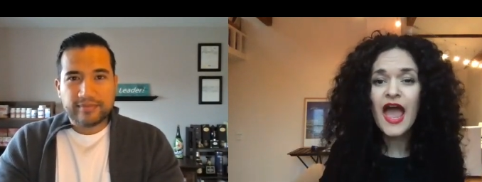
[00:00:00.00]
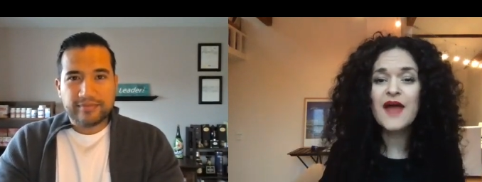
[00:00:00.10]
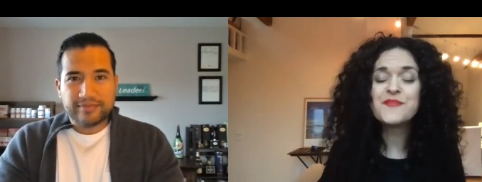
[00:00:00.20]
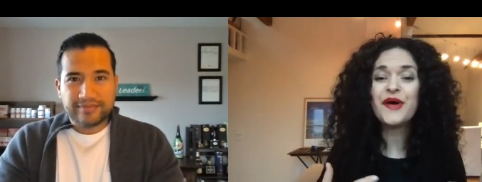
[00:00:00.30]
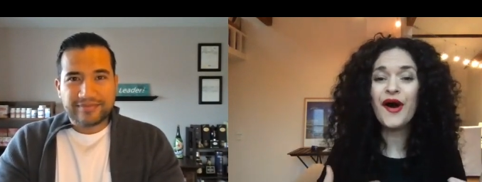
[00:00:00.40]

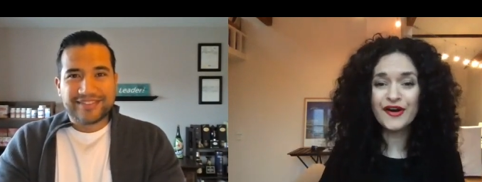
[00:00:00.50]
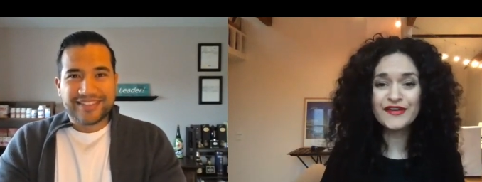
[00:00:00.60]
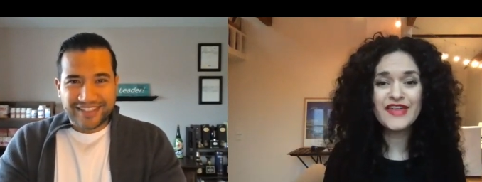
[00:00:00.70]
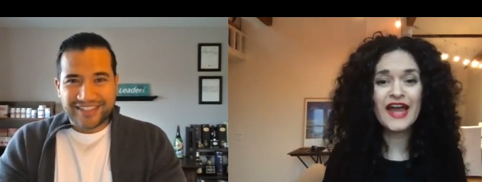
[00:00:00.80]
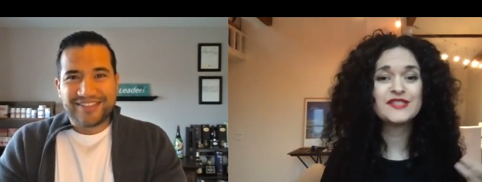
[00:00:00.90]
Speaker 1: And part
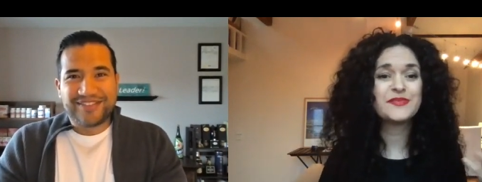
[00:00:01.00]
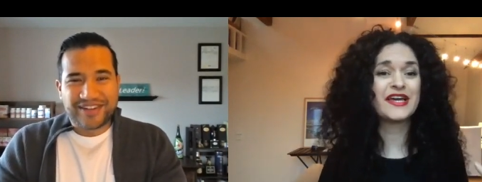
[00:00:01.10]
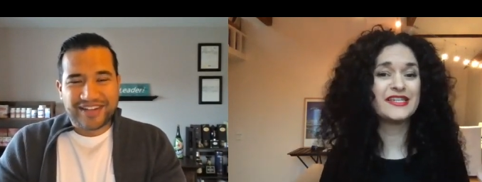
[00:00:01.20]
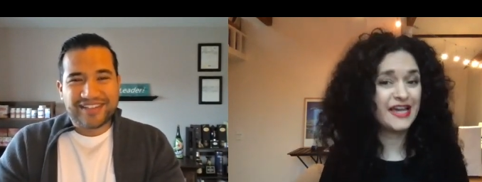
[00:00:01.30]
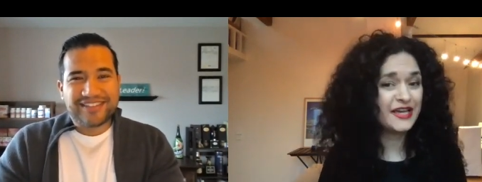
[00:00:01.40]
of that is
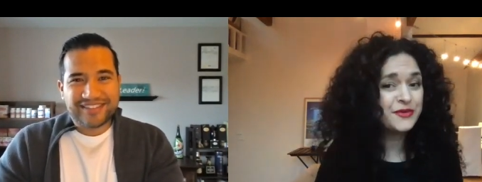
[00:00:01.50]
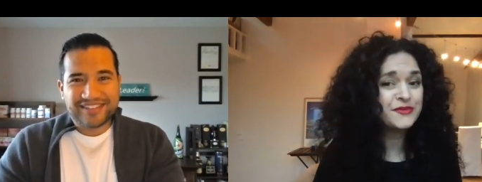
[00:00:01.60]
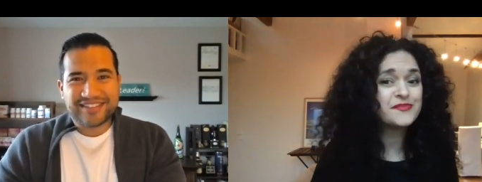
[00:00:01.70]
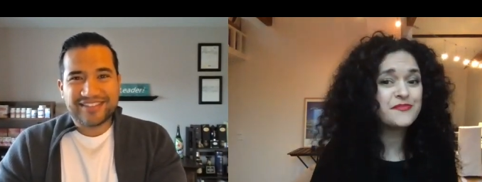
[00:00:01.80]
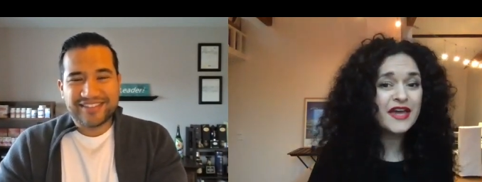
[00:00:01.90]
because I
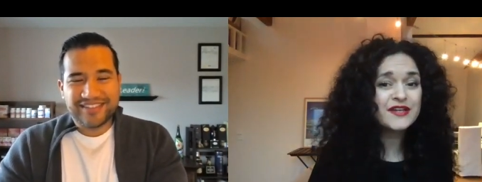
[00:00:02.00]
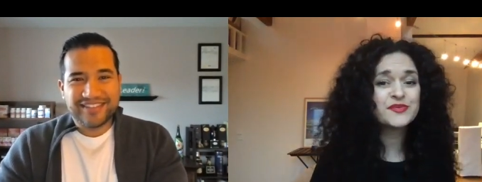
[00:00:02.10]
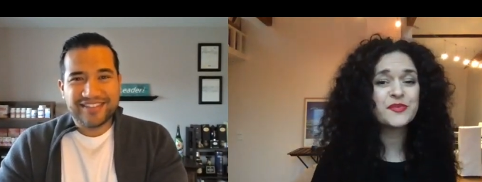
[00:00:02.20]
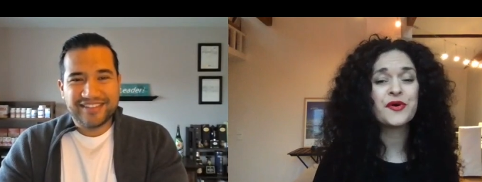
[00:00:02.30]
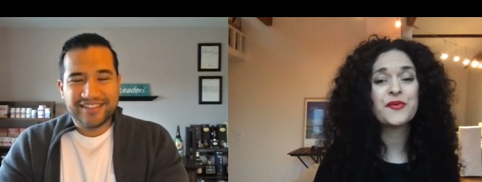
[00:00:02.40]
use
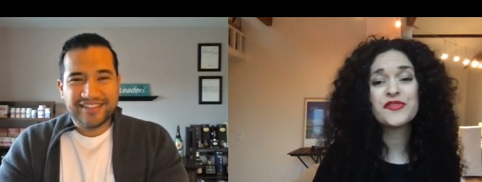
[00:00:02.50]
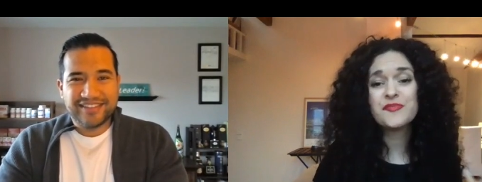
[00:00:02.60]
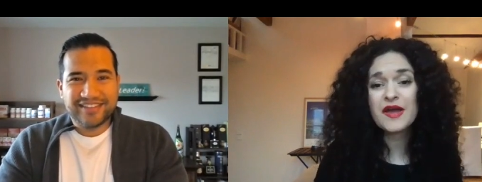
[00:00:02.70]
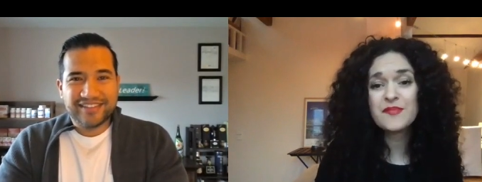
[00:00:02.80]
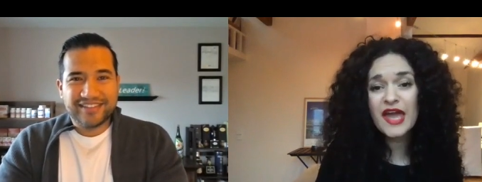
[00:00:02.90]
Megaspore with
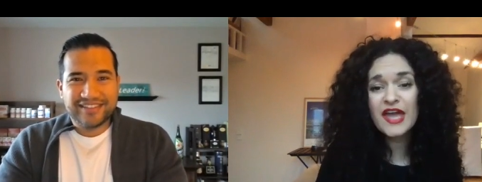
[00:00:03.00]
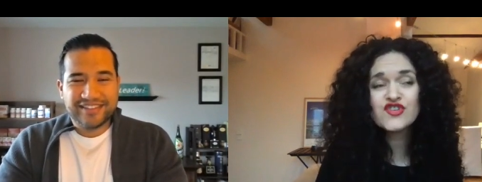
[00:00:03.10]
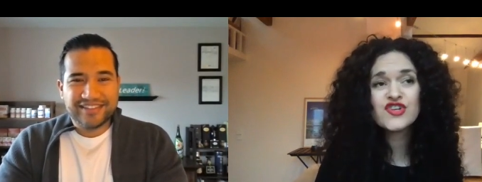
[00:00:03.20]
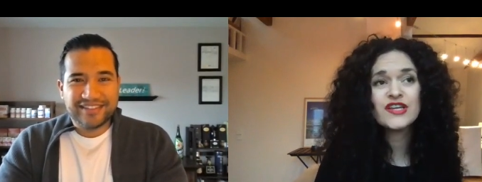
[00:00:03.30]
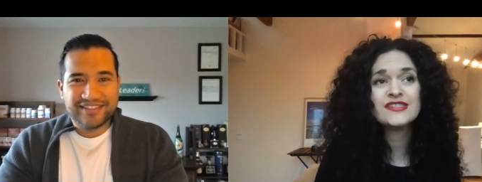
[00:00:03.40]
my
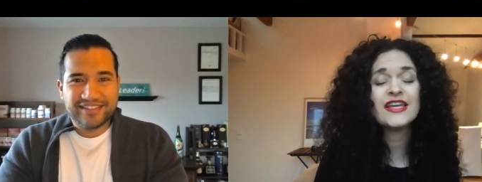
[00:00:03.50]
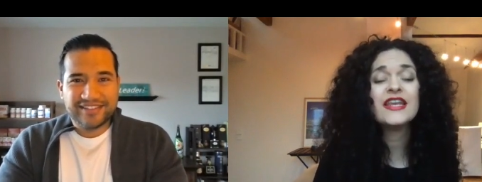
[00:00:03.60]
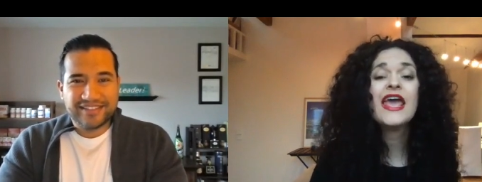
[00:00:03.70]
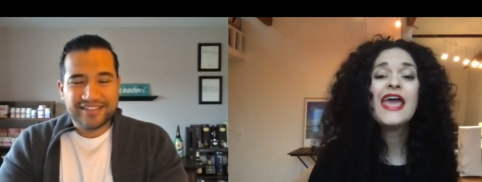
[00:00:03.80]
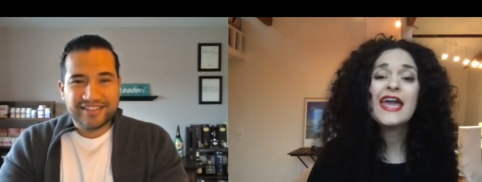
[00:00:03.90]
patients, and
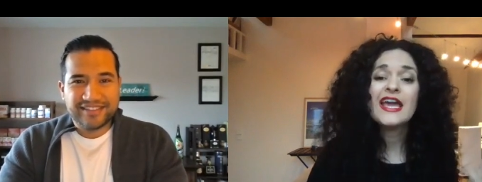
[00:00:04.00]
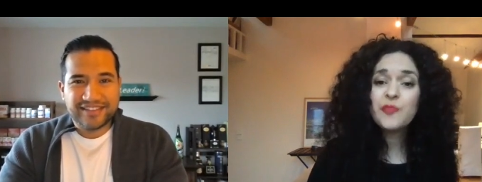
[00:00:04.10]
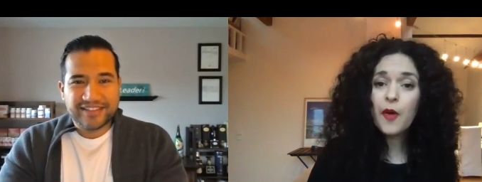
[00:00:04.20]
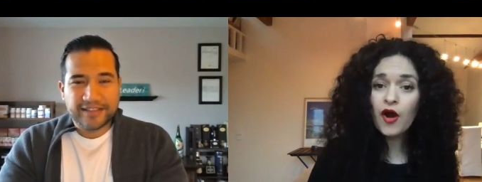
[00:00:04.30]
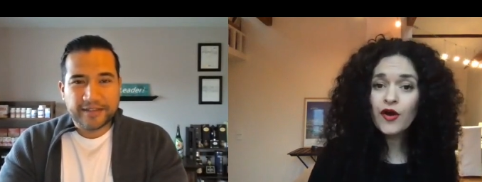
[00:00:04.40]
it's
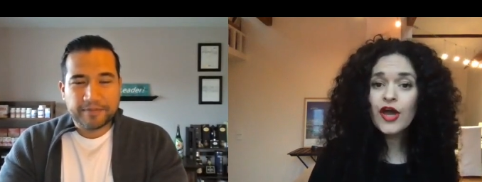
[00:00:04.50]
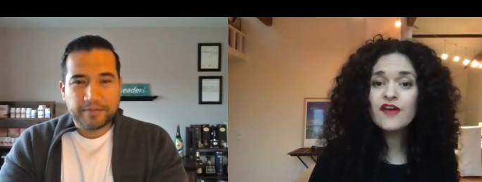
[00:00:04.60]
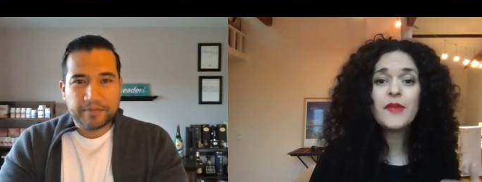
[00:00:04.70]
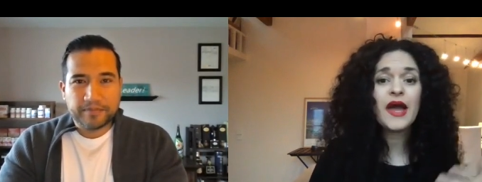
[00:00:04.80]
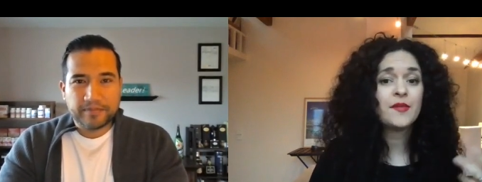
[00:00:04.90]
part
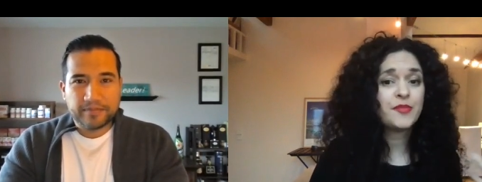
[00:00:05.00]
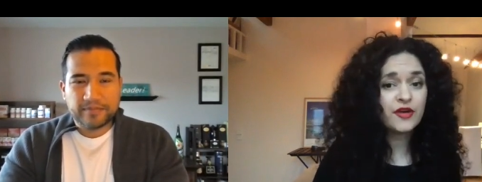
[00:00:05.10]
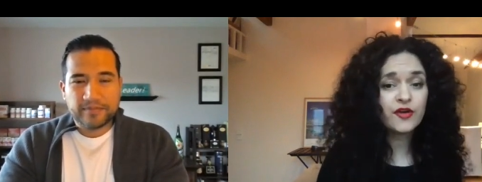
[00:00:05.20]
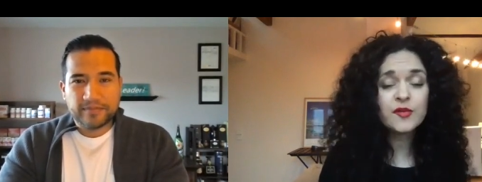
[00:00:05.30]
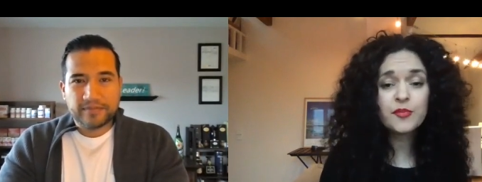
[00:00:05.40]
of my
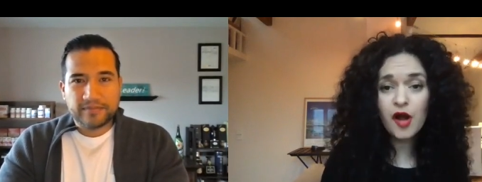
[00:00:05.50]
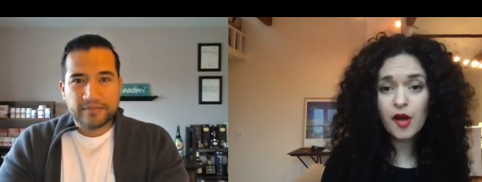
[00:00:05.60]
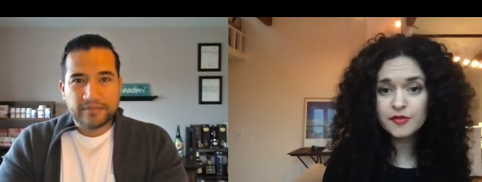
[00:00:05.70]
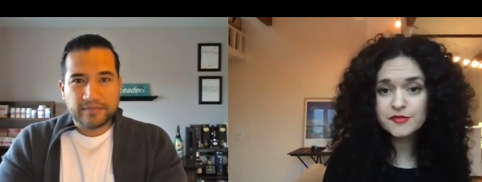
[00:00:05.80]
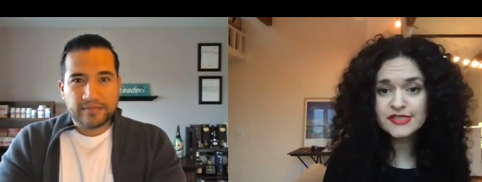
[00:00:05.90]
period
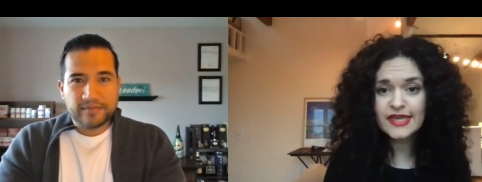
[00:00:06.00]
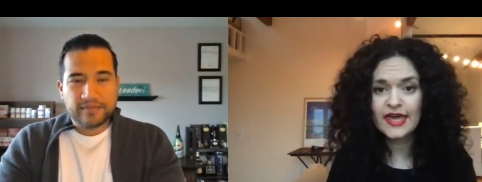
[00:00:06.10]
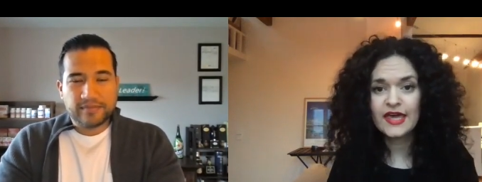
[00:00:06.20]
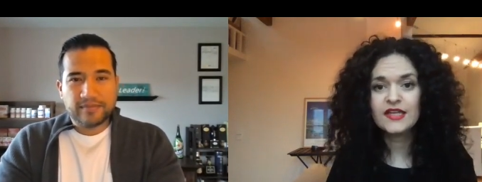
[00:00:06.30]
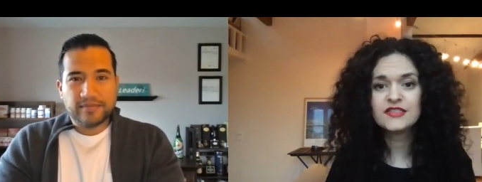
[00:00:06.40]
problems
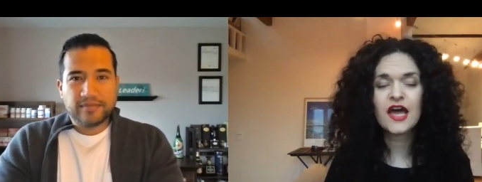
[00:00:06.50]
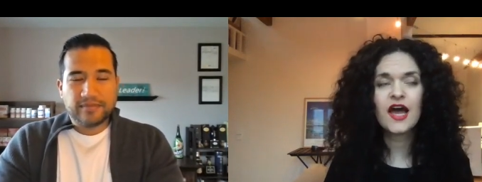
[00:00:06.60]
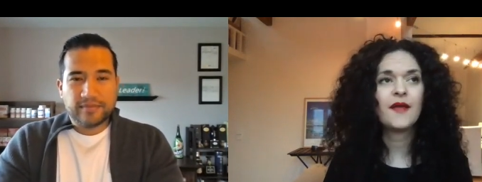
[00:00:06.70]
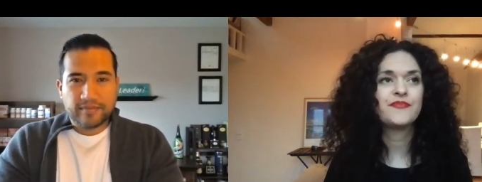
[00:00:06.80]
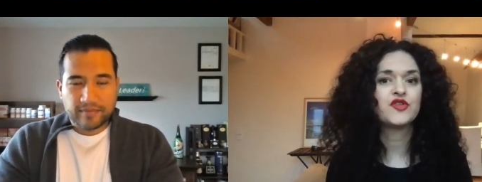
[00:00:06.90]
kit.
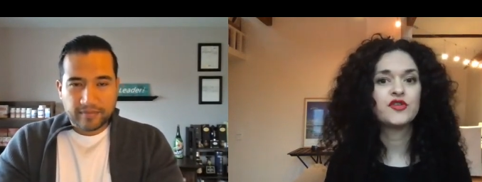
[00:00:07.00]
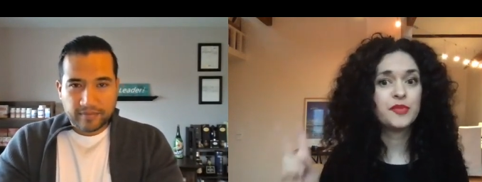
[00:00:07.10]
Um, so the